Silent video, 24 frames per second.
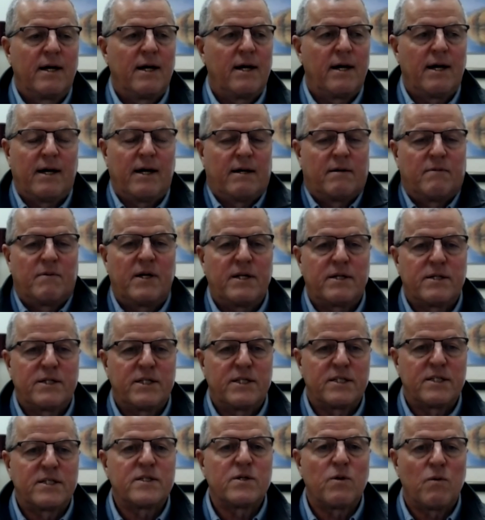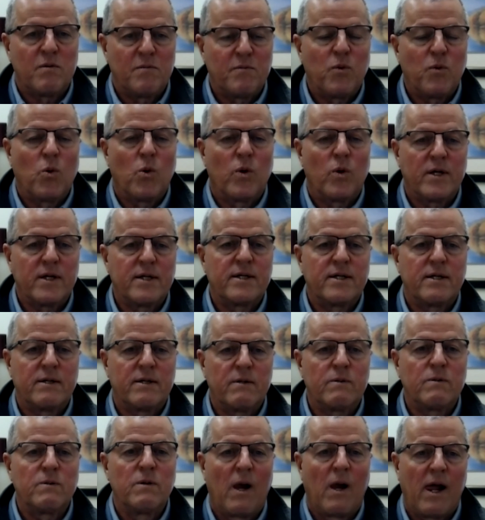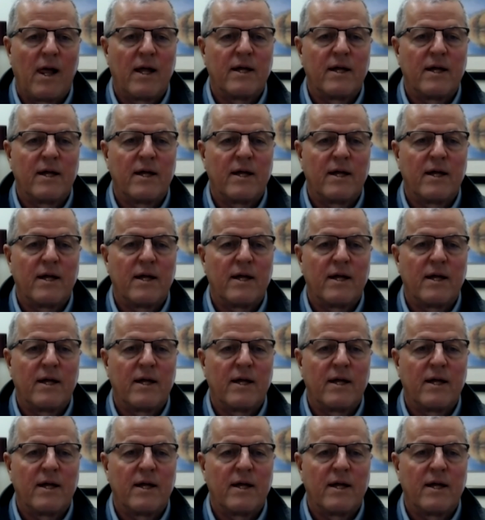uh, it's just so important to